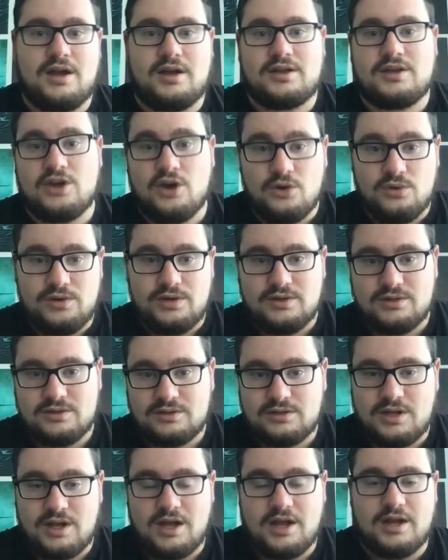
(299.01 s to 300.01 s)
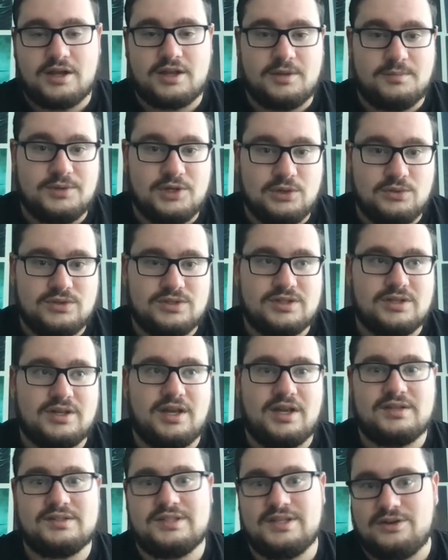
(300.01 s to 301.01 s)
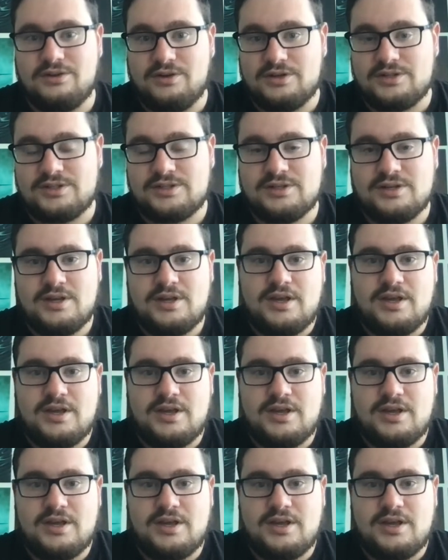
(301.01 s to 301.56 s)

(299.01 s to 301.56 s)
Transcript: code, compute, and secrets.